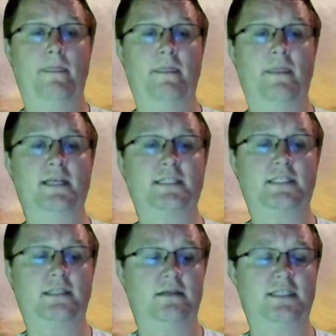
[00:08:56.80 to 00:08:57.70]

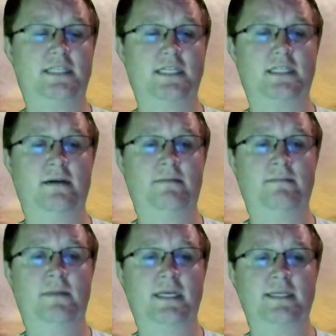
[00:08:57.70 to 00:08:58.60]
this system
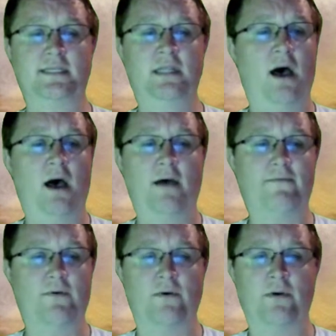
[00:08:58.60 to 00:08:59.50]
is not
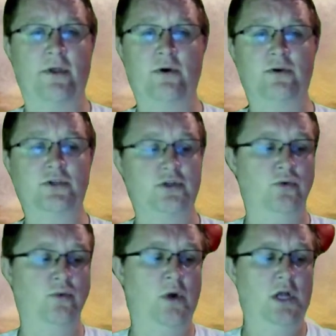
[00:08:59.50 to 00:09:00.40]
for those
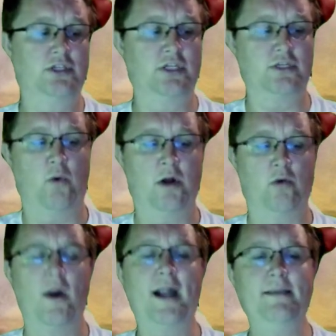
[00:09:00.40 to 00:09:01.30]
who just want a
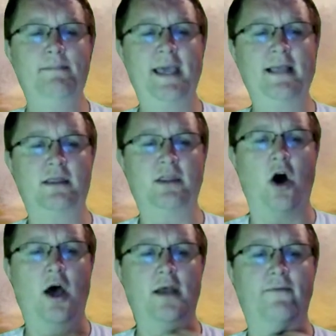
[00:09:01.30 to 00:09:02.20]
ready-made
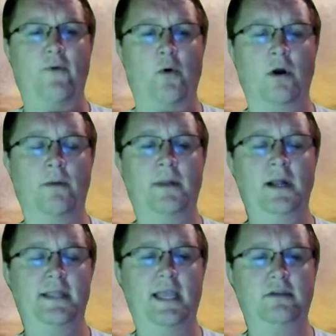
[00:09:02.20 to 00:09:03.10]
thought form
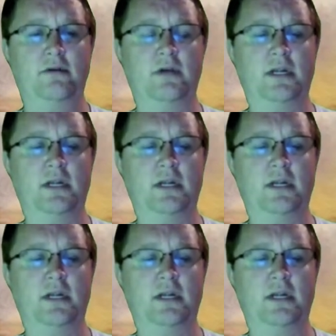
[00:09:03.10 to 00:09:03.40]
that you can